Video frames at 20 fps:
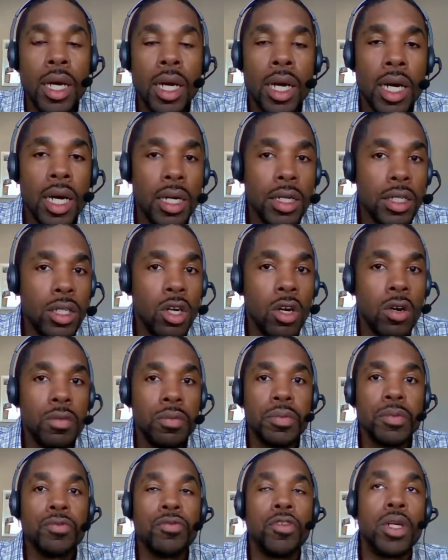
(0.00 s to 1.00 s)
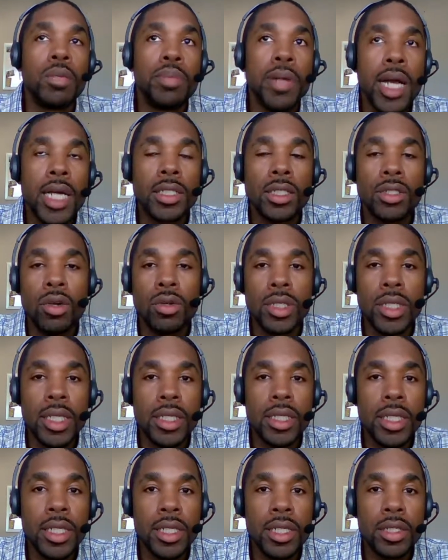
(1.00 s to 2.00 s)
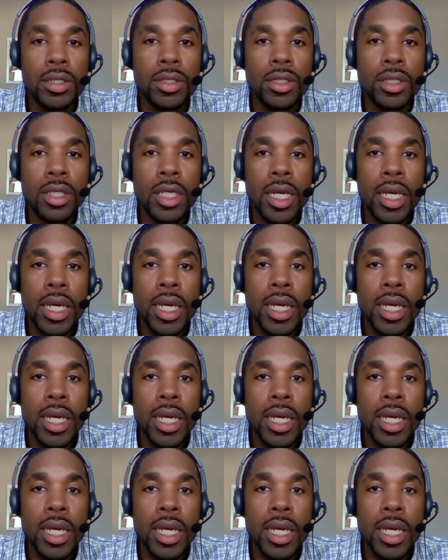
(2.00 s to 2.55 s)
for the past 13 years,